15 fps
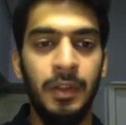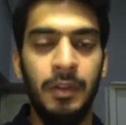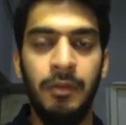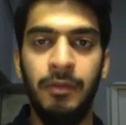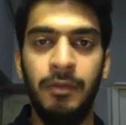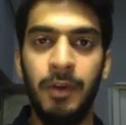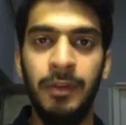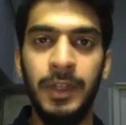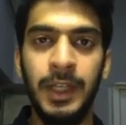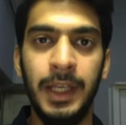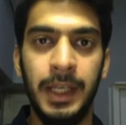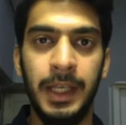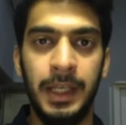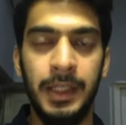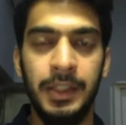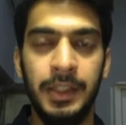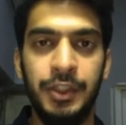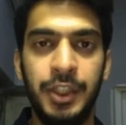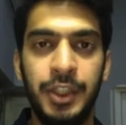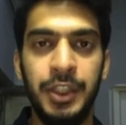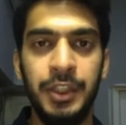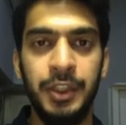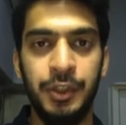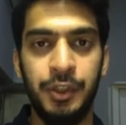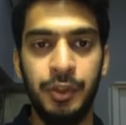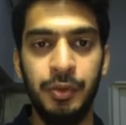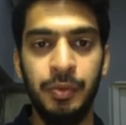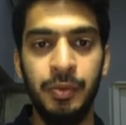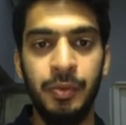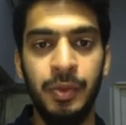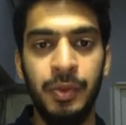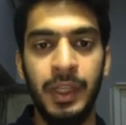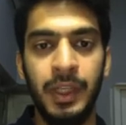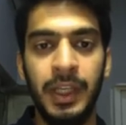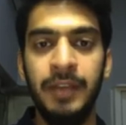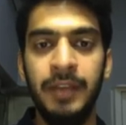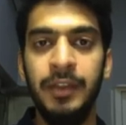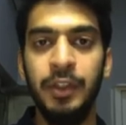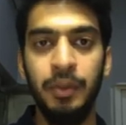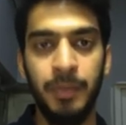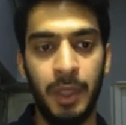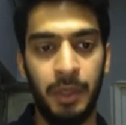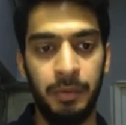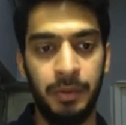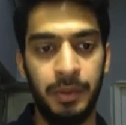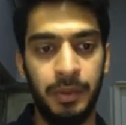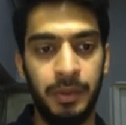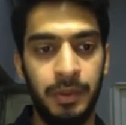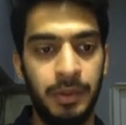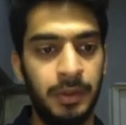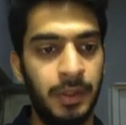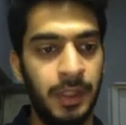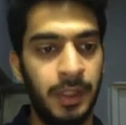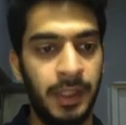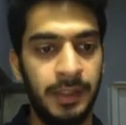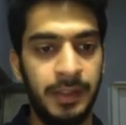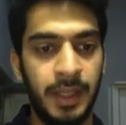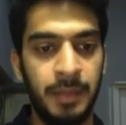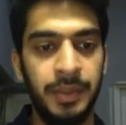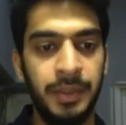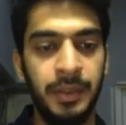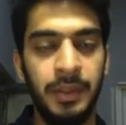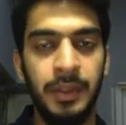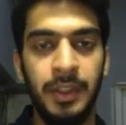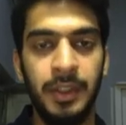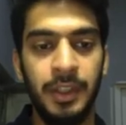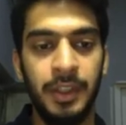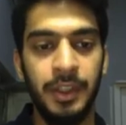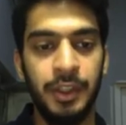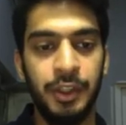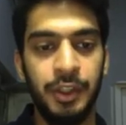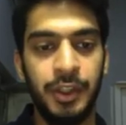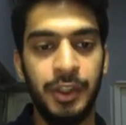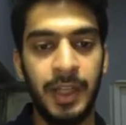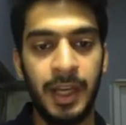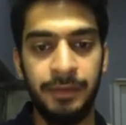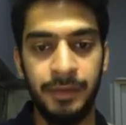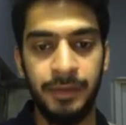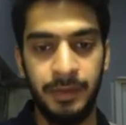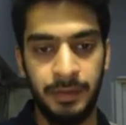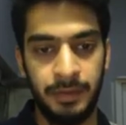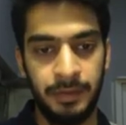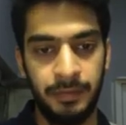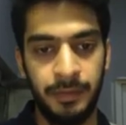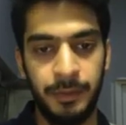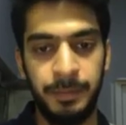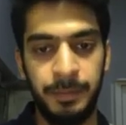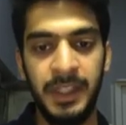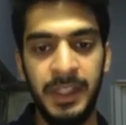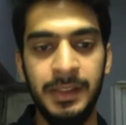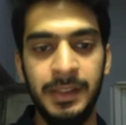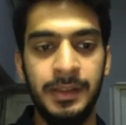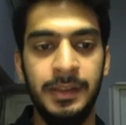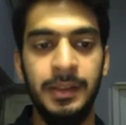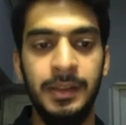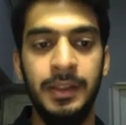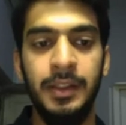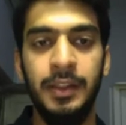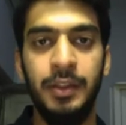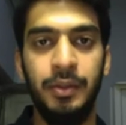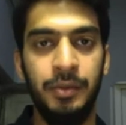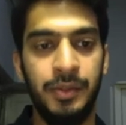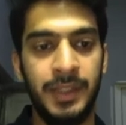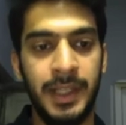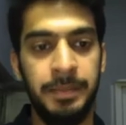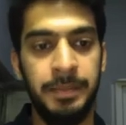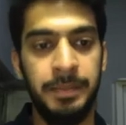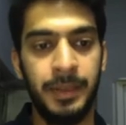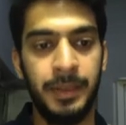Vowel a changes to a with umlaut. Example, schlafen, which means to sleep.